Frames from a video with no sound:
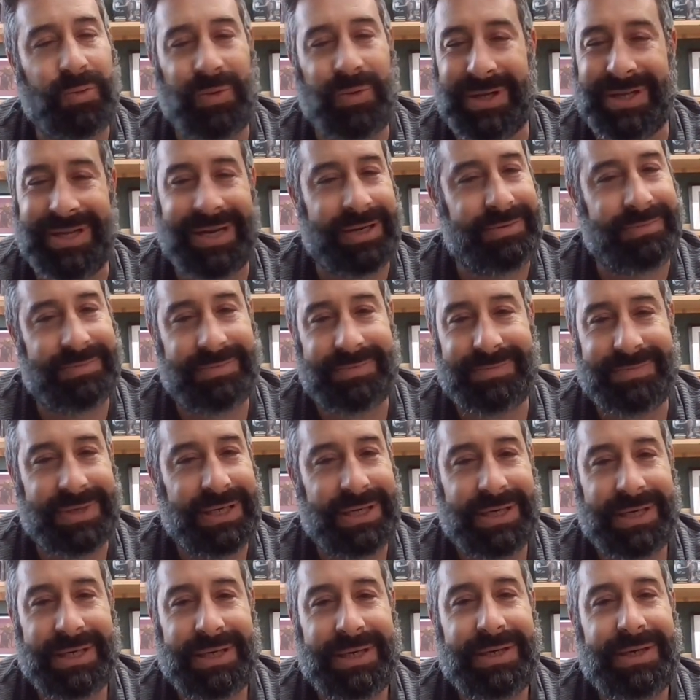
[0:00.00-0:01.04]
we're done.
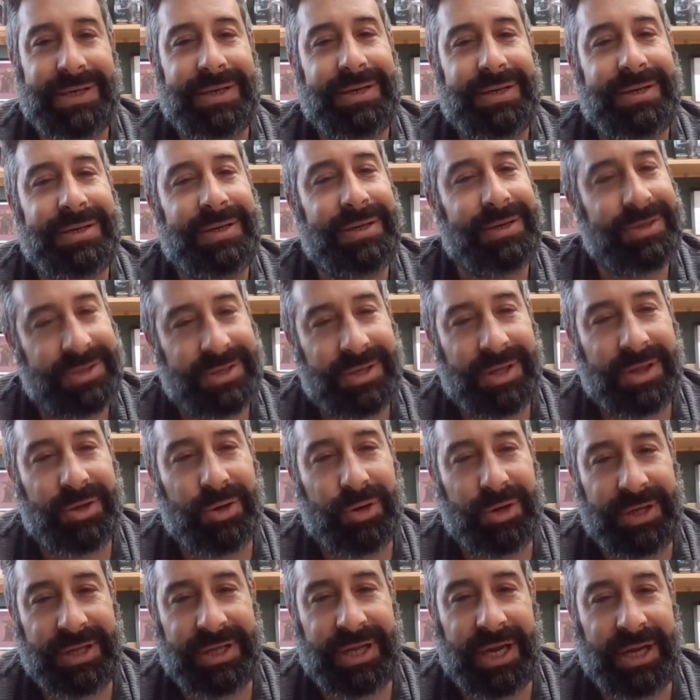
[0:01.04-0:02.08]
Here's the
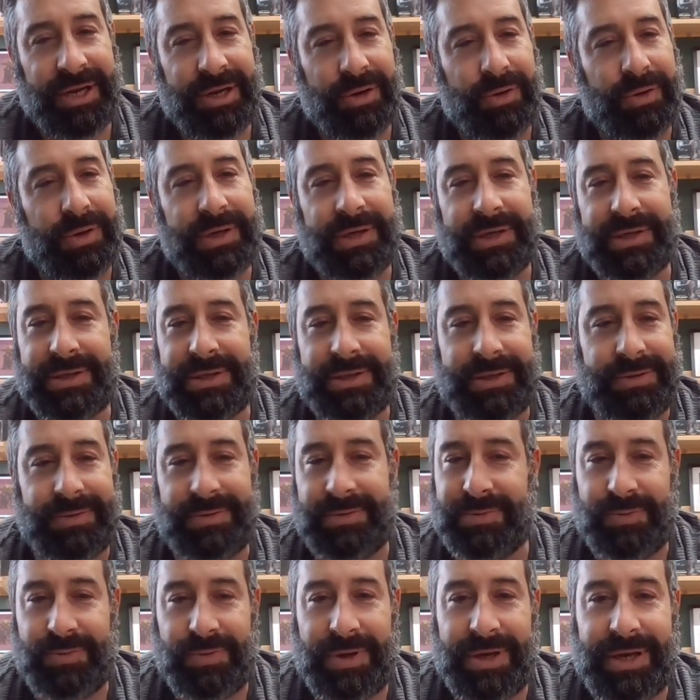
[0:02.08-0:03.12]
30-day notice.
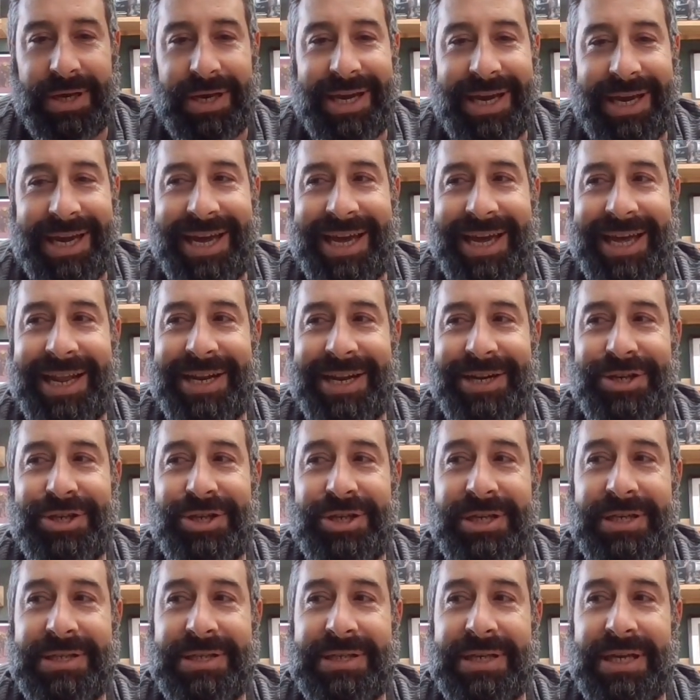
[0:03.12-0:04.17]
And
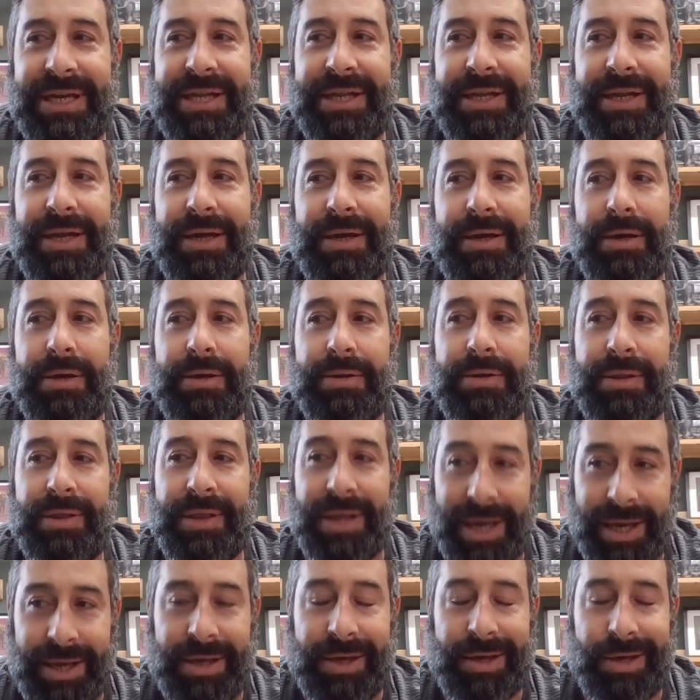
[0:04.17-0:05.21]
she said,
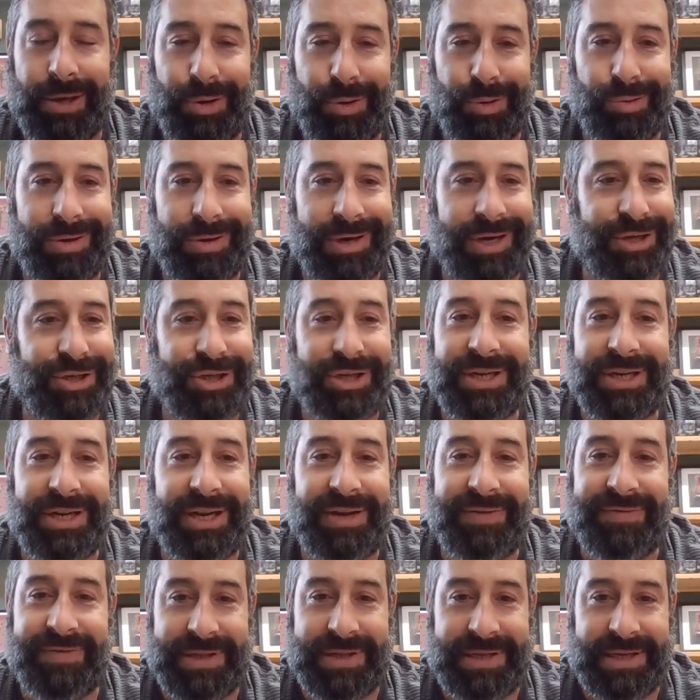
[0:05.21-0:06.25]
thank you. And she
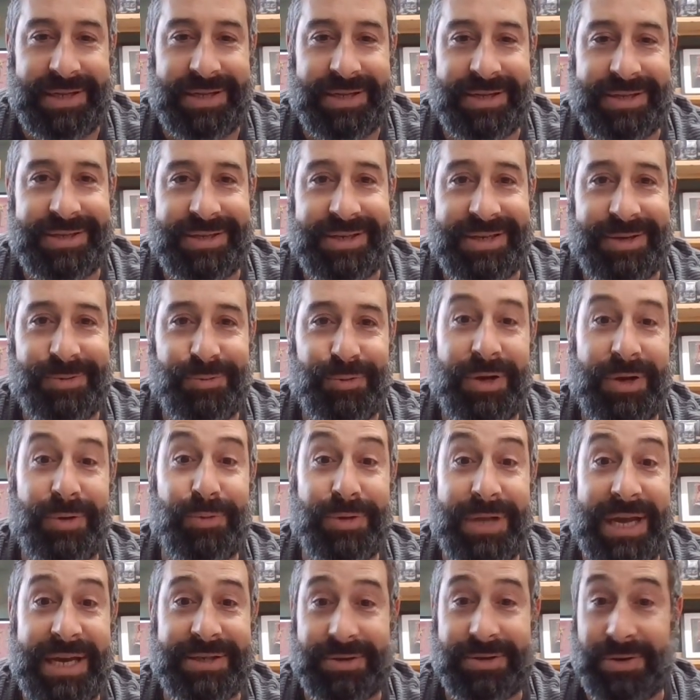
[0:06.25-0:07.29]
never did it. And when I
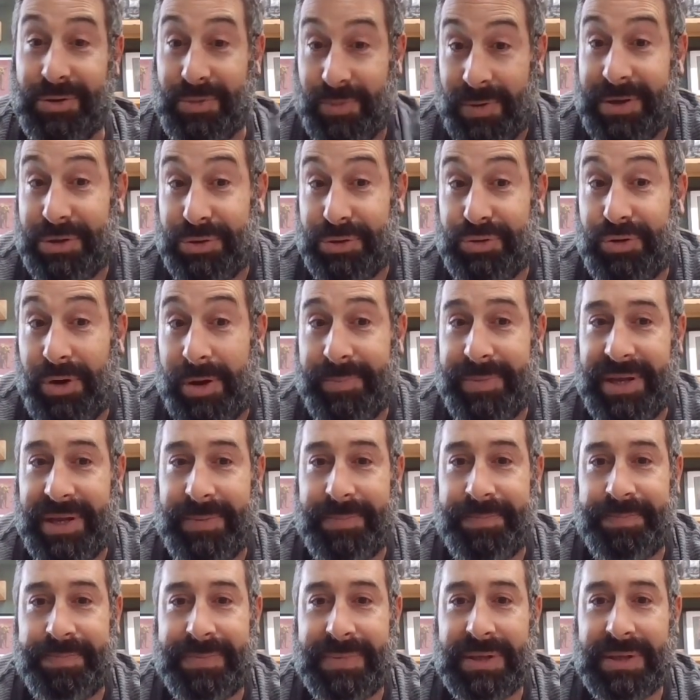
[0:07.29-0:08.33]
would ask her, you want to drop
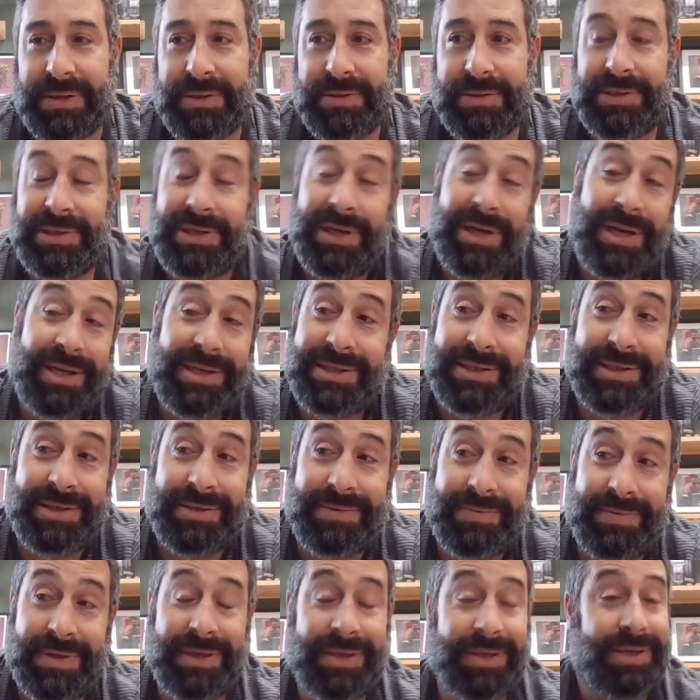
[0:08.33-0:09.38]
them? I said,
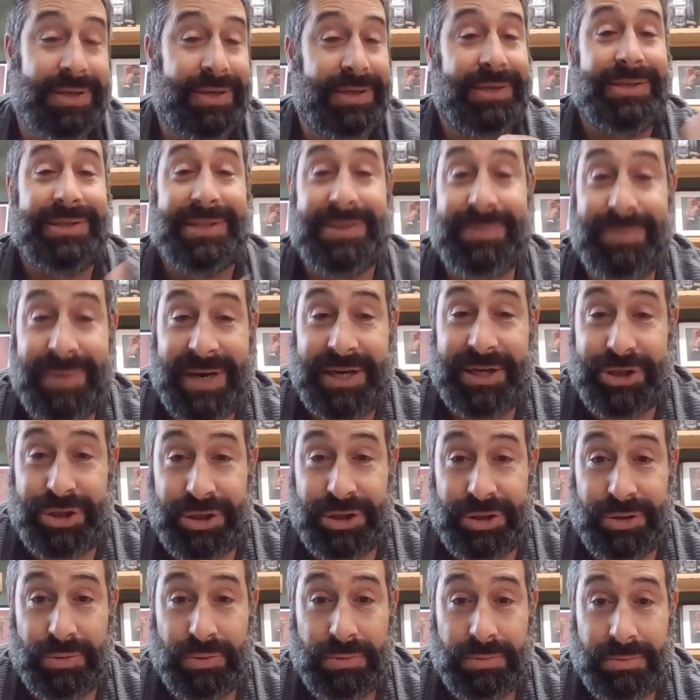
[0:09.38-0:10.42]
listen, it's my
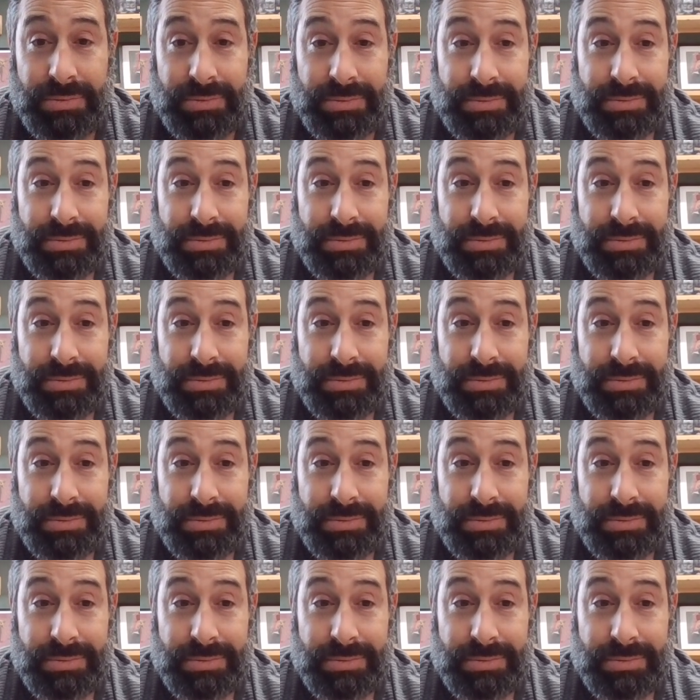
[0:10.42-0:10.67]
issue.